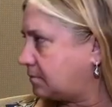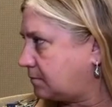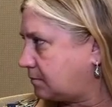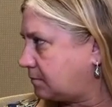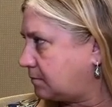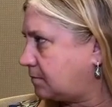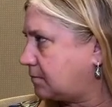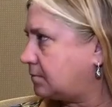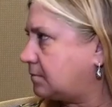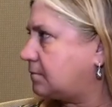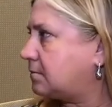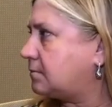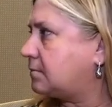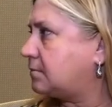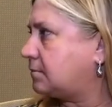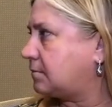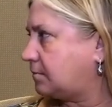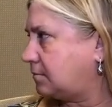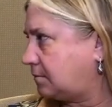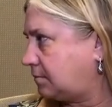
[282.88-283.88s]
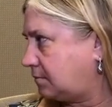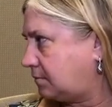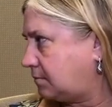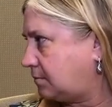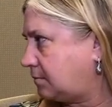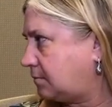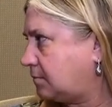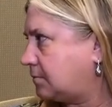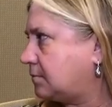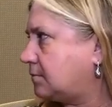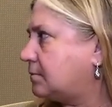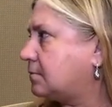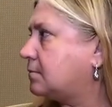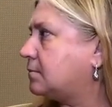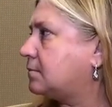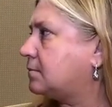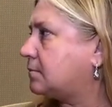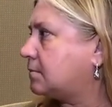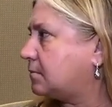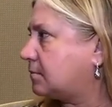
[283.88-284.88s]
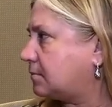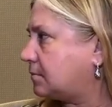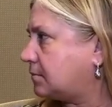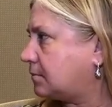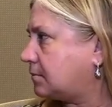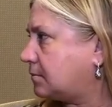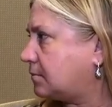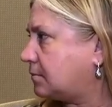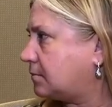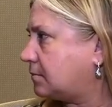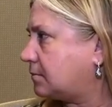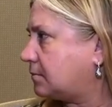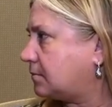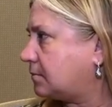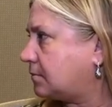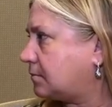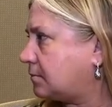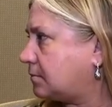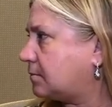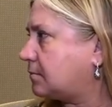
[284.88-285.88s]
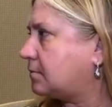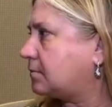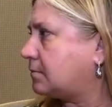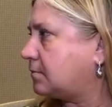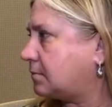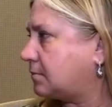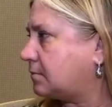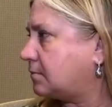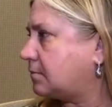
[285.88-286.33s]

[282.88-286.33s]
This person isn't speaking.